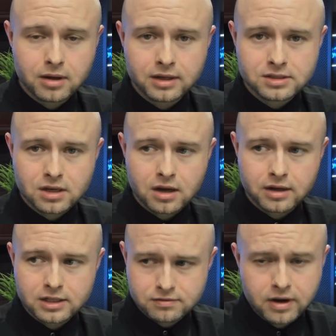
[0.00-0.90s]
is
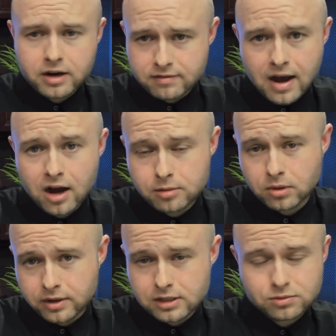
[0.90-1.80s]
very
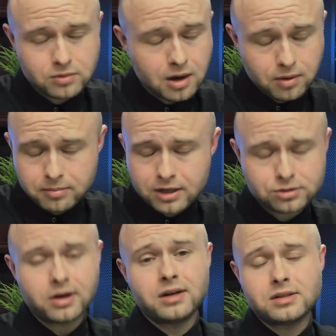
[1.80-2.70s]
valuable, and I'm not
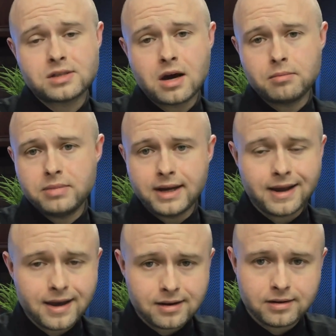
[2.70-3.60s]
trying to sound
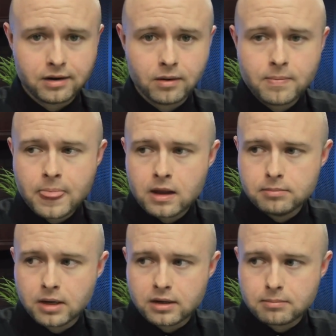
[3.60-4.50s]
big-headed here,
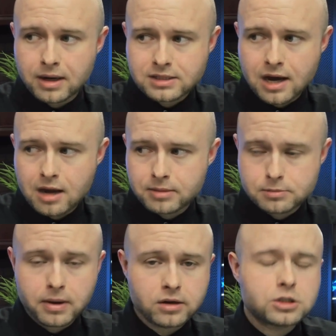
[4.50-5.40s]
but my time is
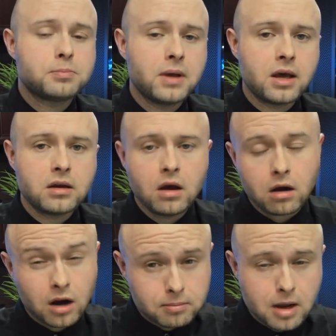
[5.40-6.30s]
better spent
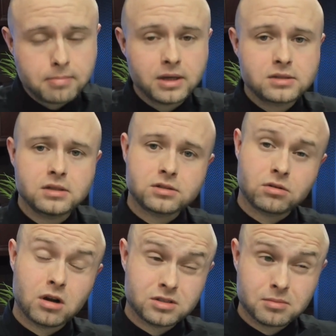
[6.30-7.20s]
on my business
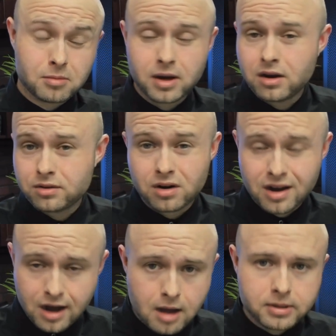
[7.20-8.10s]
or on some of my other
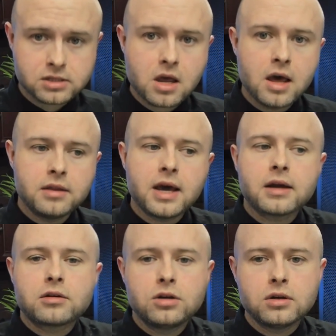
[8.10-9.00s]
hobbies
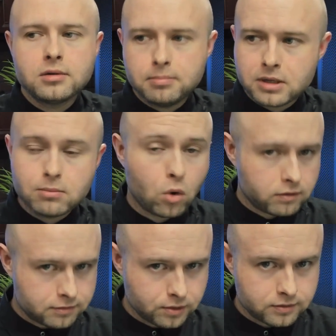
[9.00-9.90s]
that could be more
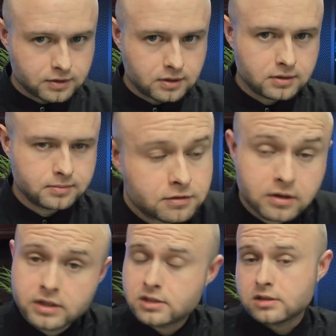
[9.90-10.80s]
fruitful.
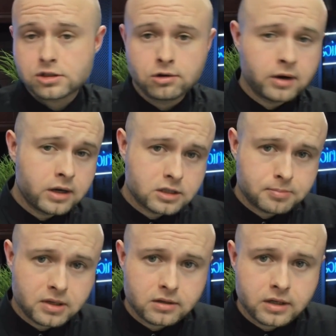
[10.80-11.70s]
For instance, Grin has
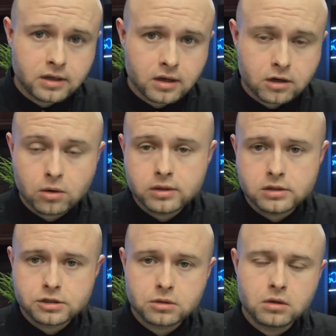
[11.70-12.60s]
been the coin
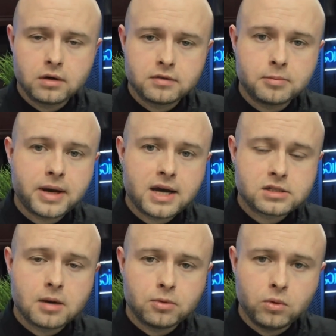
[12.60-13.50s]
du jour over the
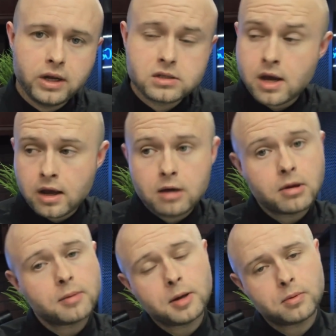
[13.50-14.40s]
past couple weeks, and
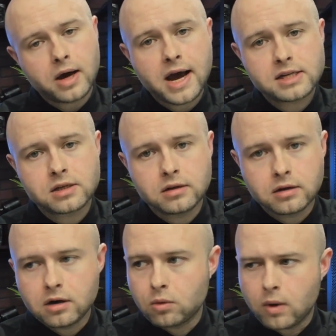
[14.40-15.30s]
many people
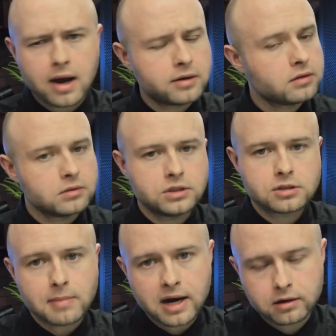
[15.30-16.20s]
asking, why didn't you
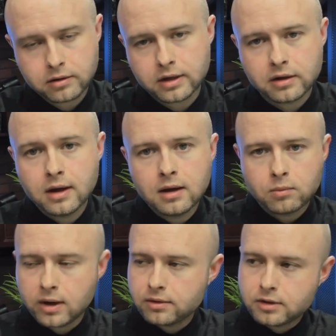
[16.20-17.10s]
just mine Grin?
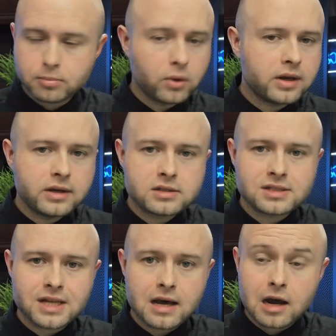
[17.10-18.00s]
Well, the point
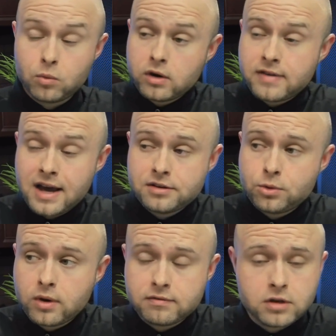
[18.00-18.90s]
is that I would have had
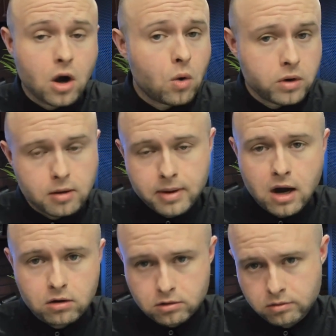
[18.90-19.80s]
to have known
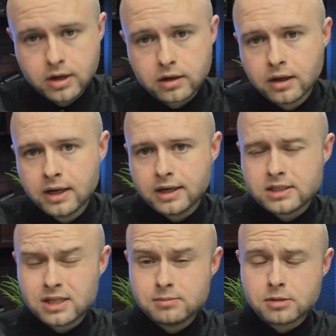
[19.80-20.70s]
about Grin. It
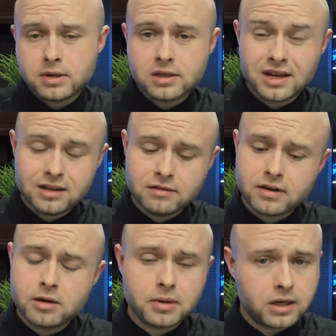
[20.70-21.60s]
seems to me that in the
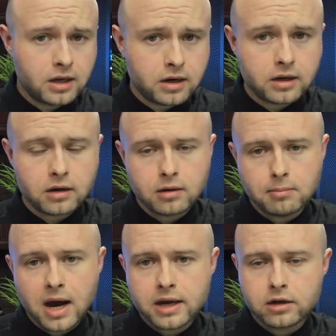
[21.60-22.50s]
very beginning,
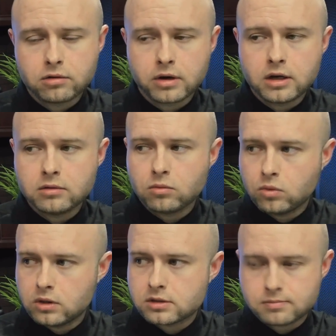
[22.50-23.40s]
mining Grin
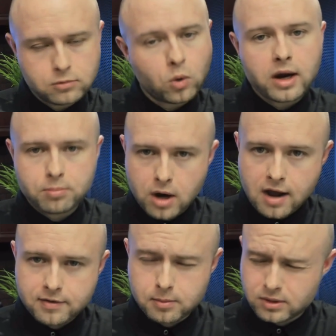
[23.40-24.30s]
was quite
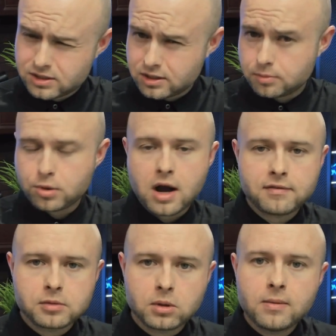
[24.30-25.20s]
profitable. It's still
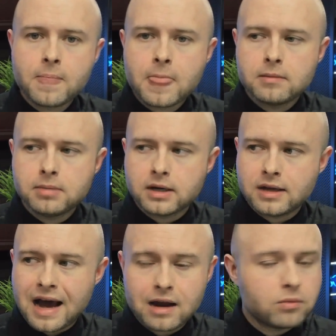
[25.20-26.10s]
profitable, but
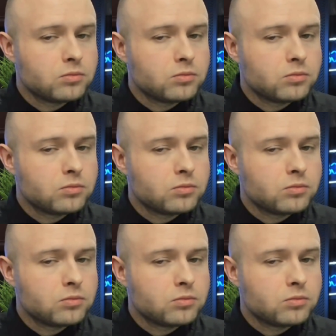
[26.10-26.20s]
I